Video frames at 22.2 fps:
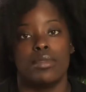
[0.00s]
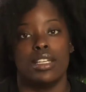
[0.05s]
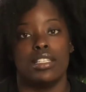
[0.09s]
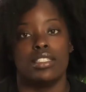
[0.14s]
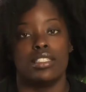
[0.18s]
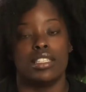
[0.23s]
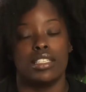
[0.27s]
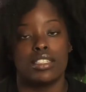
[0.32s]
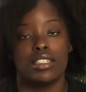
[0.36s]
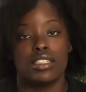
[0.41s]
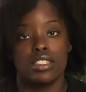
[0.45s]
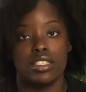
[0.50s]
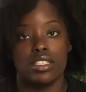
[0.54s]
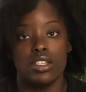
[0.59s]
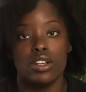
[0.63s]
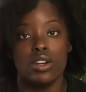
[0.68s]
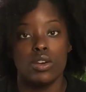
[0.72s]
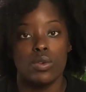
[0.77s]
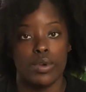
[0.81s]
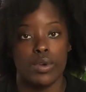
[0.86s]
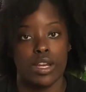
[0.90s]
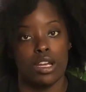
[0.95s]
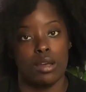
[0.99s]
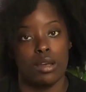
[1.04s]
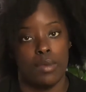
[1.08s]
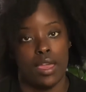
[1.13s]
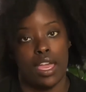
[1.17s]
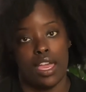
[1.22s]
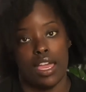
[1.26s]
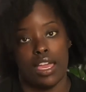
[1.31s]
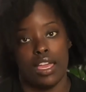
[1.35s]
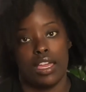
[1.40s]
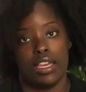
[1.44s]
to still wear a
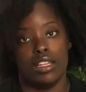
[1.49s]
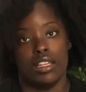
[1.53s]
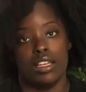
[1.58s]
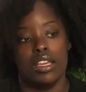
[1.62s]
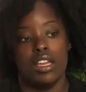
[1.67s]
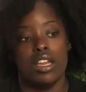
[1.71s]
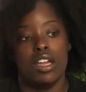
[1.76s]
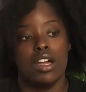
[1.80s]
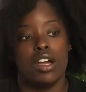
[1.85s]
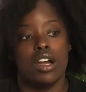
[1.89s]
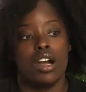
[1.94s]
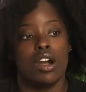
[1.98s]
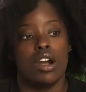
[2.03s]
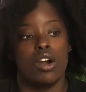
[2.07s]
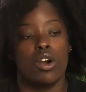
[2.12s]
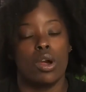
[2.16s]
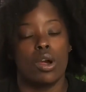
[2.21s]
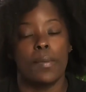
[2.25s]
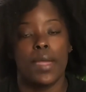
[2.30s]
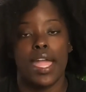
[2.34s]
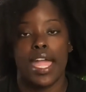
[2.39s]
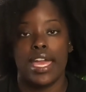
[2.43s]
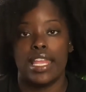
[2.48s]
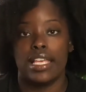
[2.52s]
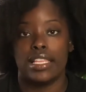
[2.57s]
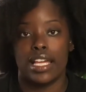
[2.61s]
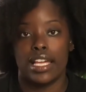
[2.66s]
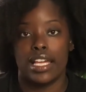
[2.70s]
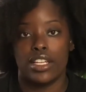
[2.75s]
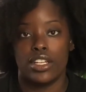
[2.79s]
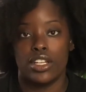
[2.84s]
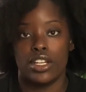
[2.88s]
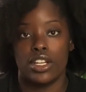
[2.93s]
pad or a panty
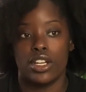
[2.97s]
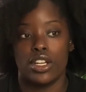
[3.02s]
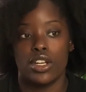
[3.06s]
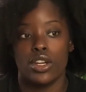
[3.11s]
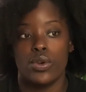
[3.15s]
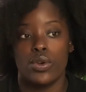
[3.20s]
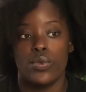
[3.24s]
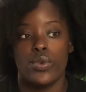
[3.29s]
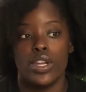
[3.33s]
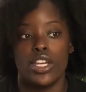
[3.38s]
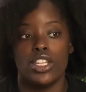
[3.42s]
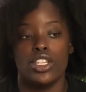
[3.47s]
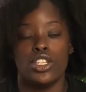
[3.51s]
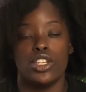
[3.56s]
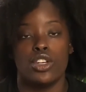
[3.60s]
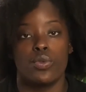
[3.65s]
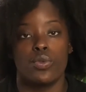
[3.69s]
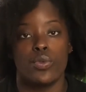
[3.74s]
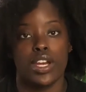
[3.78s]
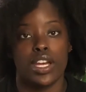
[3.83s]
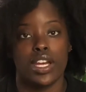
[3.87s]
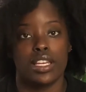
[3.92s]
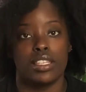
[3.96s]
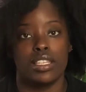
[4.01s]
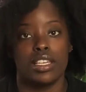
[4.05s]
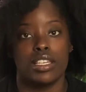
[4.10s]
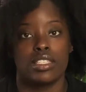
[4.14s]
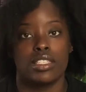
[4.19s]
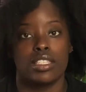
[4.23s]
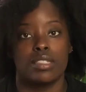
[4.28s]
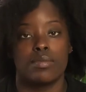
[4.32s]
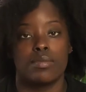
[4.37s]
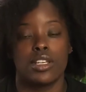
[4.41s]
liner when you're wearing this,
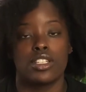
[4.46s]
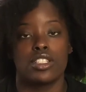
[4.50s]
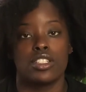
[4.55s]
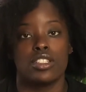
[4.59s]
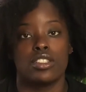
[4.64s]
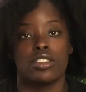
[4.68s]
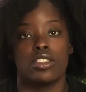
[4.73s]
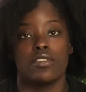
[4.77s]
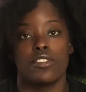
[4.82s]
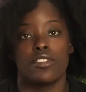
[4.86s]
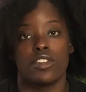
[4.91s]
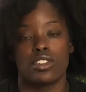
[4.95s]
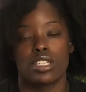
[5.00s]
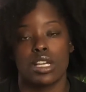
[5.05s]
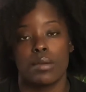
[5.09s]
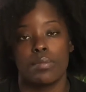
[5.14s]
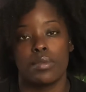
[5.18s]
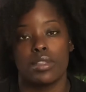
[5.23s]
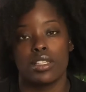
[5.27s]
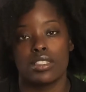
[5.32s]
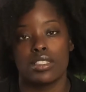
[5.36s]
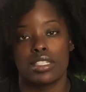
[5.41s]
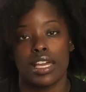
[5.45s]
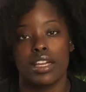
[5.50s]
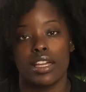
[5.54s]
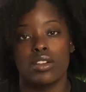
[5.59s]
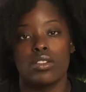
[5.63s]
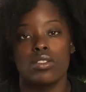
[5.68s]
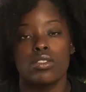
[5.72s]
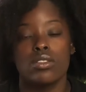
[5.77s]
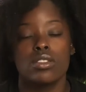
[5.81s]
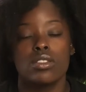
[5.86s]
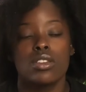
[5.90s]
especially in the first couple of
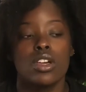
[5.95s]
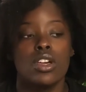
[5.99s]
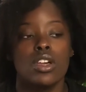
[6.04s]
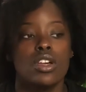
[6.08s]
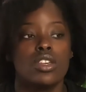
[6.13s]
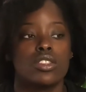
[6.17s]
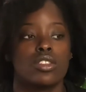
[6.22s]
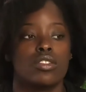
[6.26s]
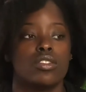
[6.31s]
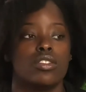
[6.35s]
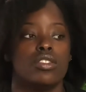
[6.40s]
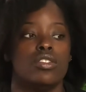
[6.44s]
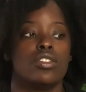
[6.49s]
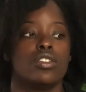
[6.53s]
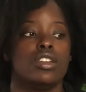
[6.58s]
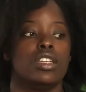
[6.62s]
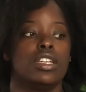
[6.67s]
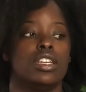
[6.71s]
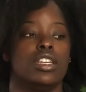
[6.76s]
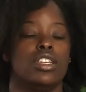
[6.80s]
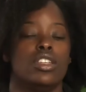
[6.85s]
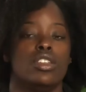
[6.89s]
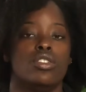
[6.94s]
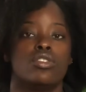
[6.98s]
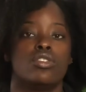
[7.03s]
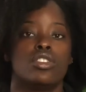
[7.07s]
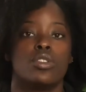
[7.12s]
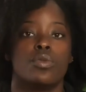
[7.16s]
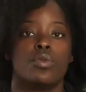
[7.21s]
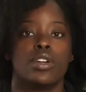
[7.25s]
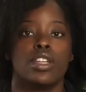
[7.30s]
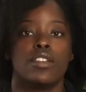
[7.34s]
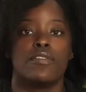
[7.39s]
cycles, so that you can get used to
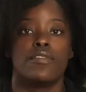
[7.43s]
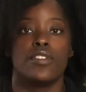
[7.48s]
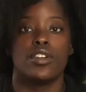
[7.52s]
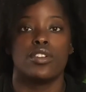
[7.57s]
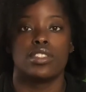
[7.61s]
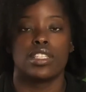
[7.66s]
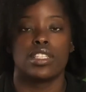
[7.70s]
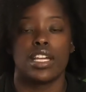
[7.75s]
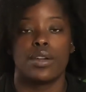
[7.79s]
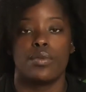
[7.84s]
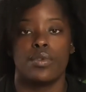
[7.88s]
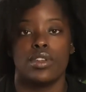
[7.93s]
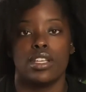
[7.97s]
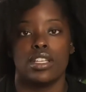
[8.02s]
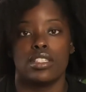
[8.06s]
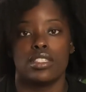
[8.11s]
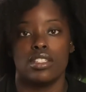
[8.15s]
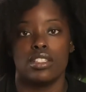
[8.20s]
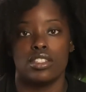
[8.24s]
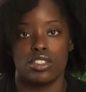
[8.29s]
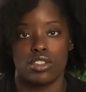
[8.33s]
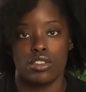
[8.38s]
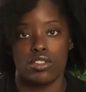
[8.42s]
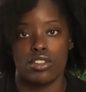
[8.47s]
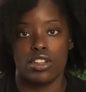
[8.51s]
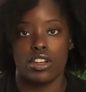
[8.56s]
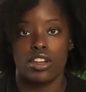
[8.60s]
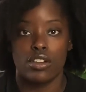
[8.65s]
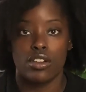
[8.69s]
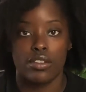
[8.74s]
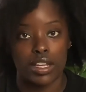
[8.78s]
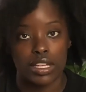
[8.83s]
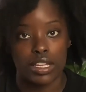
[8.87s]
what it feels like when it's inserted
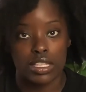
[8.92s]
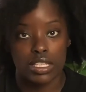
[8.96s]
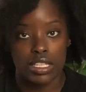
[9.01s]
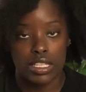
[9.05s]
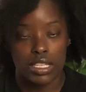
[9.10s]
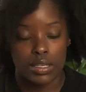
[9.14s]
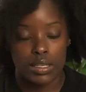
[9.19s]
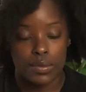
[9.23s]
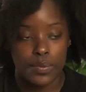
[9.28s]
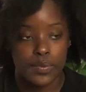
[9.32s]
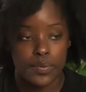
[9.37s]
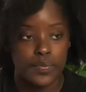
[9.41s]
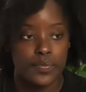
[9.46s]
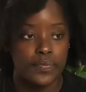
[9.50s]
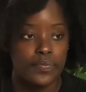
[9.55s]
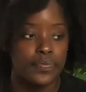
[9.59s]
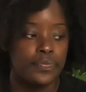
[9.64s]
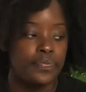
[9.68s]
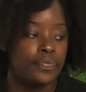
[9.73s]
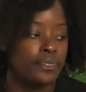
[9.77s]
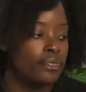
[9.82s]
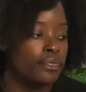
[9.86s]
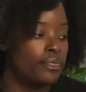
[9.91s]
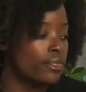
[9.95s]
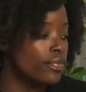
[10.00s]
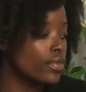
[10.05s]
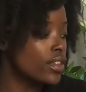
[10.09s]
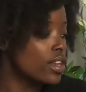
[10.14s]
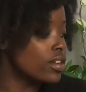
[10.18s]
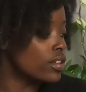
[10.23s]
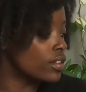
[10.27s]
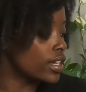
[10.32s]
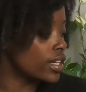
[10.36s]
correctly.
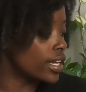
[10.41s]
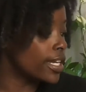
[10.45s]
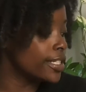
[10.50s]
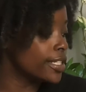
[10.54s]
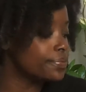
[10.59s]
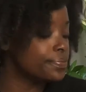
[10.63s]
Okay?